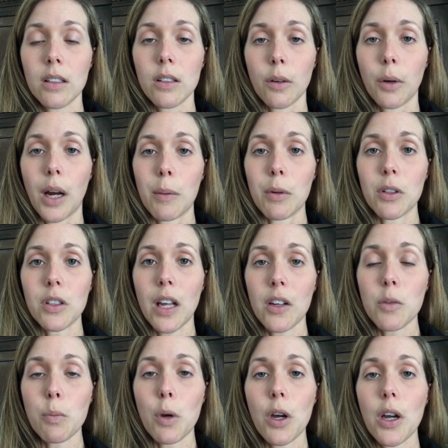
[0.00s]
So grab your
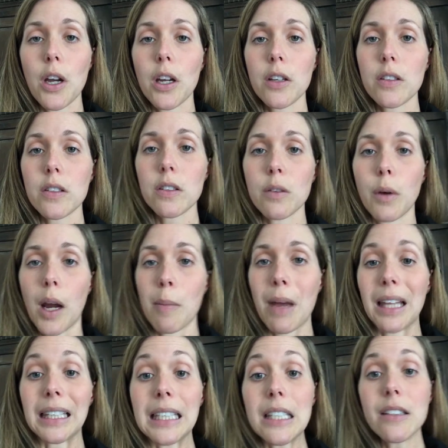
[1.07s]
sketchbooks, grab
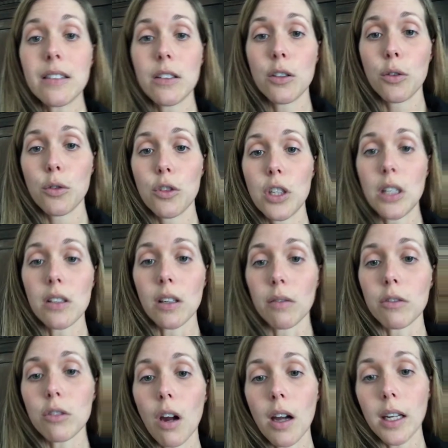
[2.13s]
at least 2 sheets
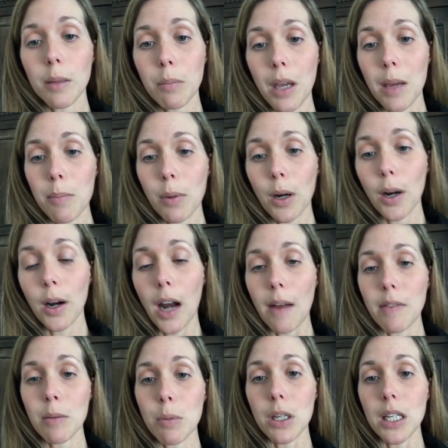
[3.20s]
of drawing paper.
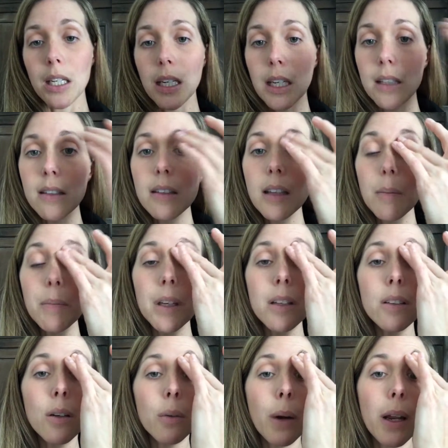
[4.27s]
Everybody needs something
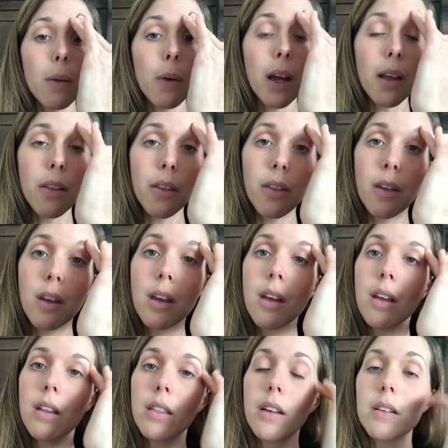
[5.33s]
to write with,
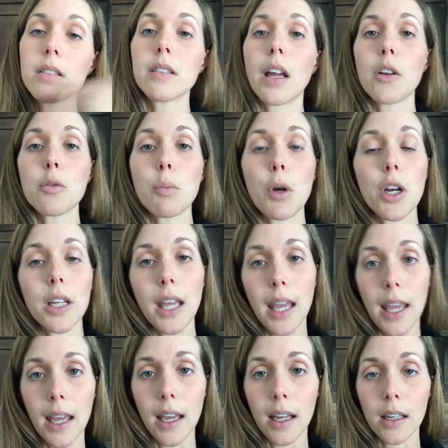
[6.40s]
their sketchbook,
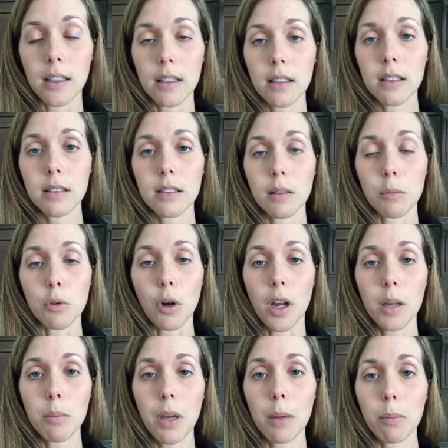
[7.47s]
and some
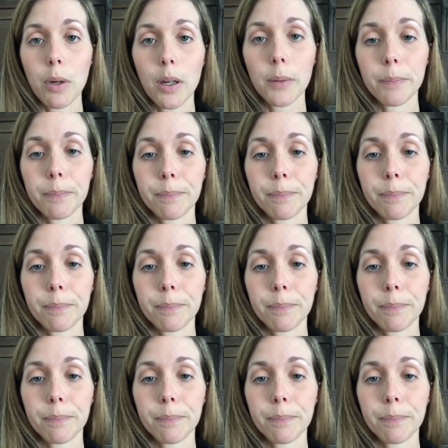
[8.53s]
drawing paper.